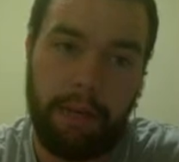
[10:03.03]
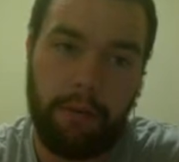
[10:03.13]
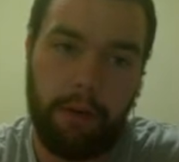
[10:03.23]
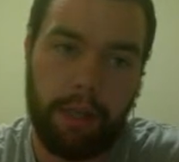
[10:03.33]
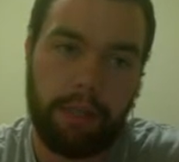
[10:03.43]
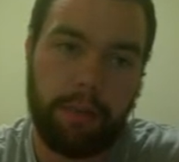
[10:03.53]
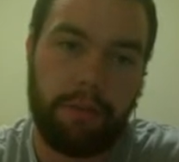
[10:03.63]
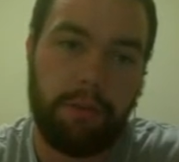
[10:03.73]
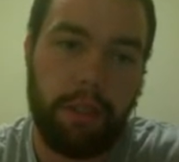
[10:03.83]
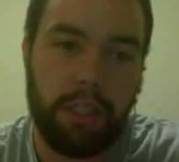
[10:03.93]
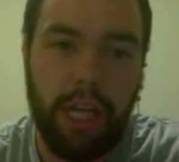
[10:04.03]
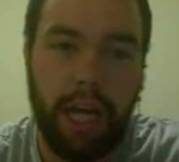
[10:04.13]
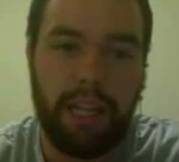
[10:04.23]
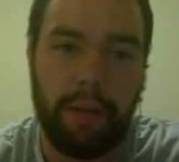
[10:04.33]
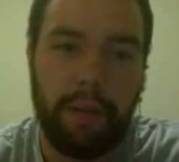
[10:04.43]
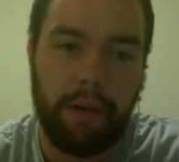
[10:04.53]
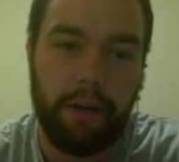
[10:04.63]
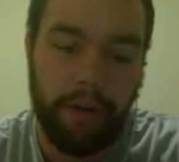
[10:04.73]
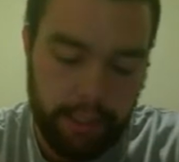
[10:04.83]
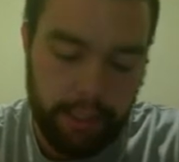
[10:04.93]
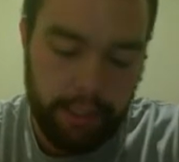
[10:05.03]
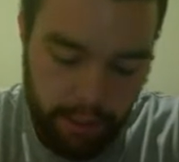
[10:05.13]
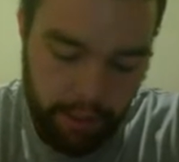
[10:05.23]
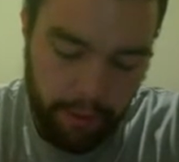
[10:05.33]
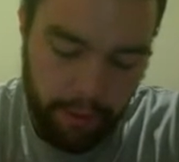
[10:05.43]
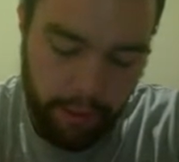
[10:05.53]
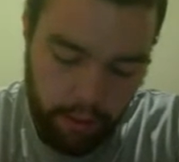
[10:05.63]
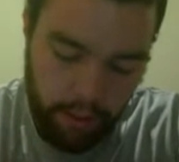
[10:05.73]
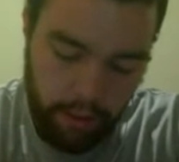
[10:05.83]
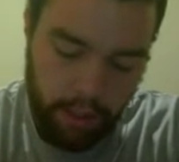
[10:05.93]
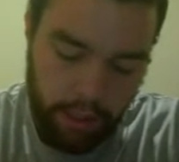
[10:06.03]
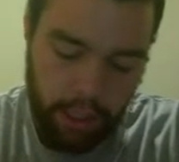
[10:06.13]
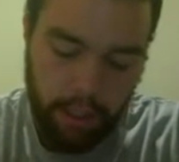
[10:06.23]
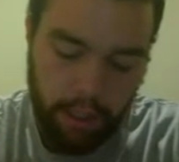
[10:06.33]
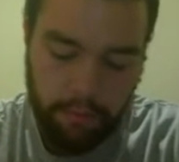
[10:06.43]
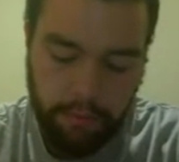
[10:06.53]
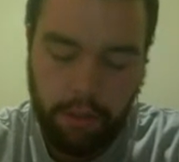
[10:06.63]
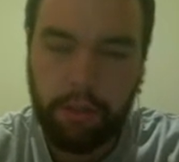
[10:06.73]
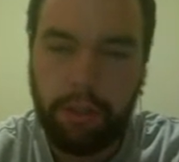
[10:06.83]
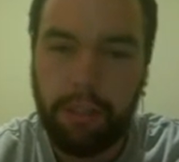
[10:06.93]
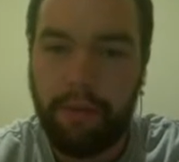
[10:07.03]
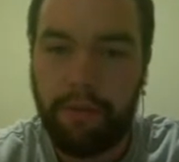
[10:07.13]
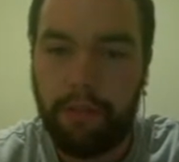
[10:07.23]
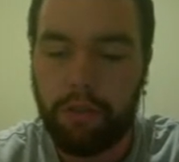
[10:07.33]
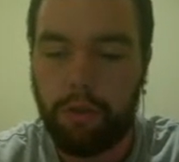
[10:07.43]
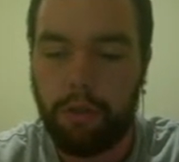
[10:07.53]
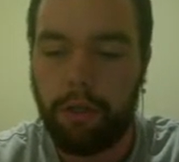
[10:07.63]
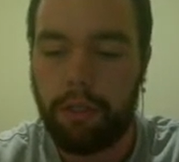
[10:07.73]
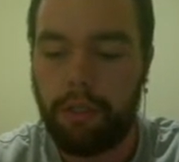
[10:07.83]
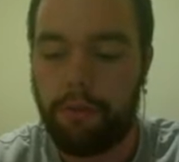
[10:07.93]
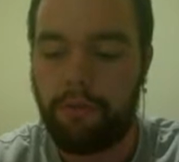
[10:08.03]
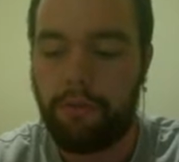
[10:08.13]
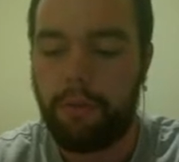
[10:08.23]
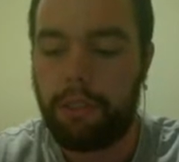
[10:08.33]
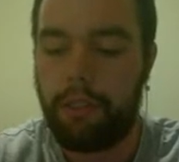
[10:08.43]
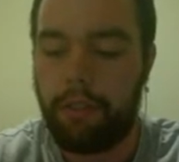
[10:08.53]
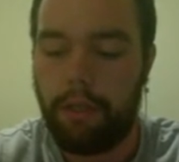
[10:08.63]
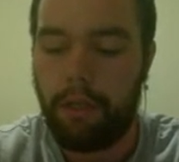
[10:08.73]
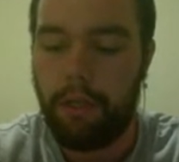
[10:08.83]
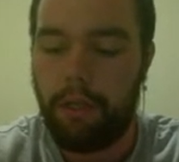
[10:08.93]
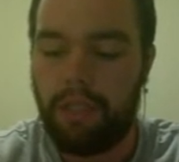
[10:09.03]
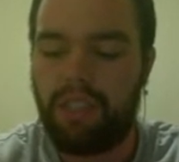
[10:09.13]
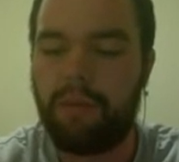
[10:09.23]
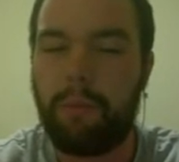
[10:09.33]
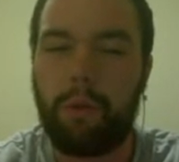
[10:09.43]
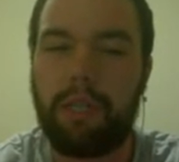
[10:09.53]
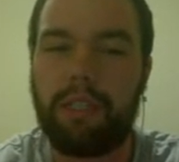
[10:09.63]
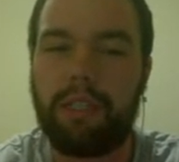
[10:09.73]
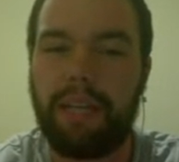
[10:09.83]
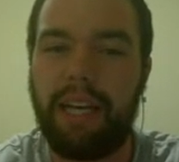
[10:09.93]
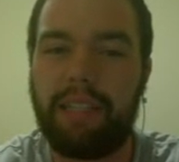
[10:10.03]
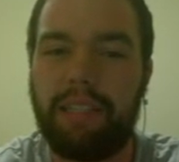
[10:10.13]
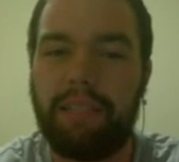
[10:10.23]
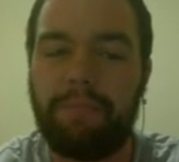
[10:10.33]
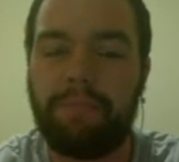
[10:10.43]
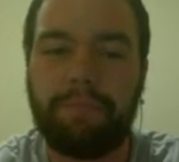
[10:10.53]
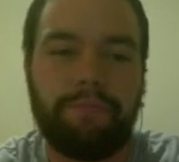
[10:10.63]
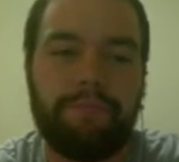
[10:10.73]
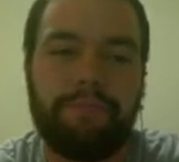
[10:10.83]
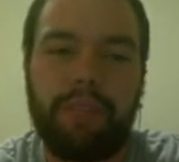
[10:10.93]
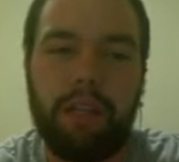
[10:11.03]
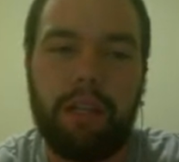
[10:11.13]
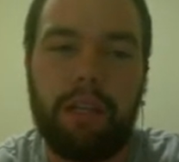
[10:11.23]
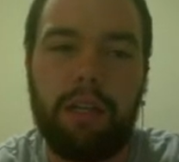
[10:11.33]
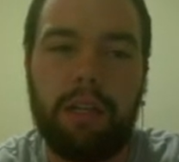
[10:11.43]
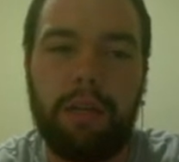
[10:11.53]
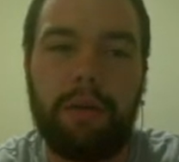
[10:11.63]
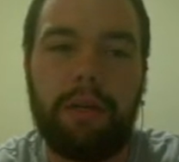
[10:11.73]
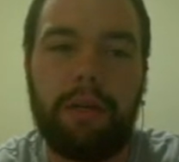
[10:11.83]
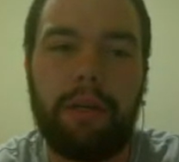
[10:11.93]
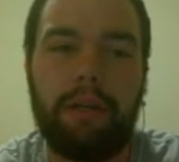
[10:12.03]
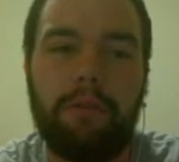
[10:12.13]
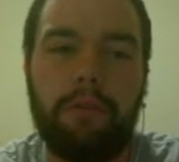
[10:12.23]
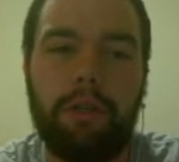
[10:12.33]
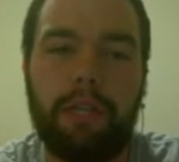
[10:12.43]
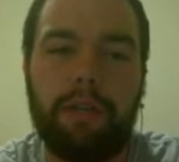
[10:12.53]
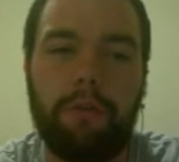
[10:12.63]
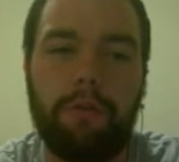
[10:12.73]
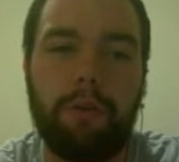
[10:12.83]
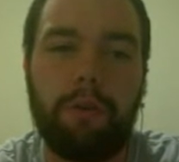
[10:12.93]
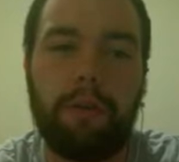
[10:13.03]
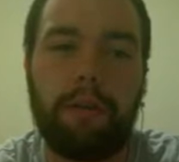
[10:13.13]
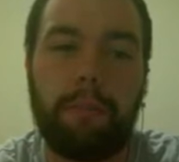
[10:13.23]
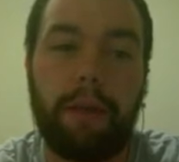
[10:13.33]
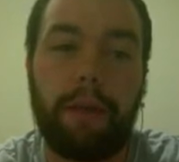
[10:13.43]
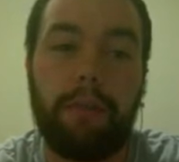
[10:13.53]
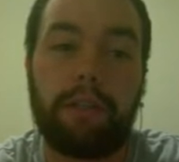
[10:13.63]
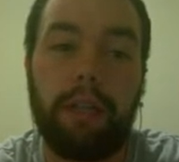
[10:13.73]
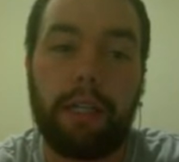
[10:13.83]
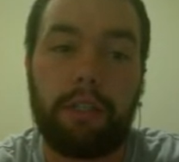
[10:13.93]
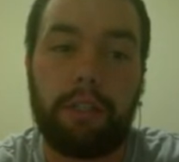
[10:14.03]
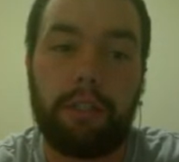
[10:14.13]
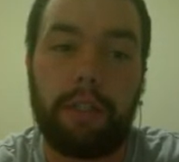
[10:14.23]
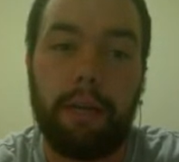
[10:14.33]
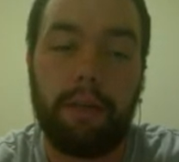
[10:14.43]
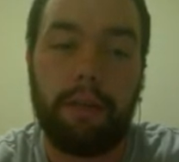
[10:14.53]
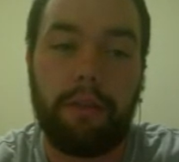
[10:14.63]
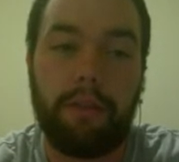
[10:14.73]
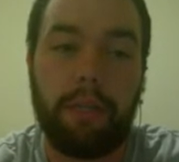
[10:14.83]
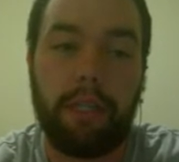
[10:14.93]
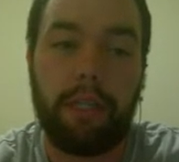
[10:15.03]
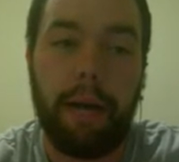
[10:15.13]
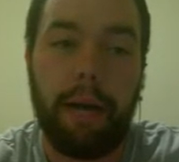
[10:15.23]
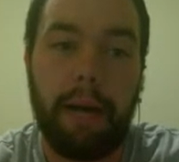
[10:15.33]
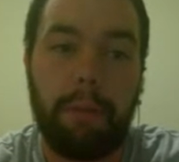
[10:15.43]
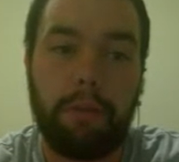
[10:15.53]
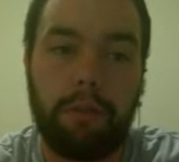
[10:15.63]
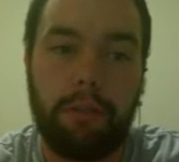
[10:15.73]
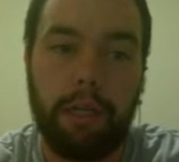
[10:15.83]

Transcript: Rod, because there's really just not that many grass types in this meta. You see Mega Venusaur, you see your Virizion, some Amoonguss, but like, I mean, you really the big threats are the electric types, the Thundurus, the Zapdos, the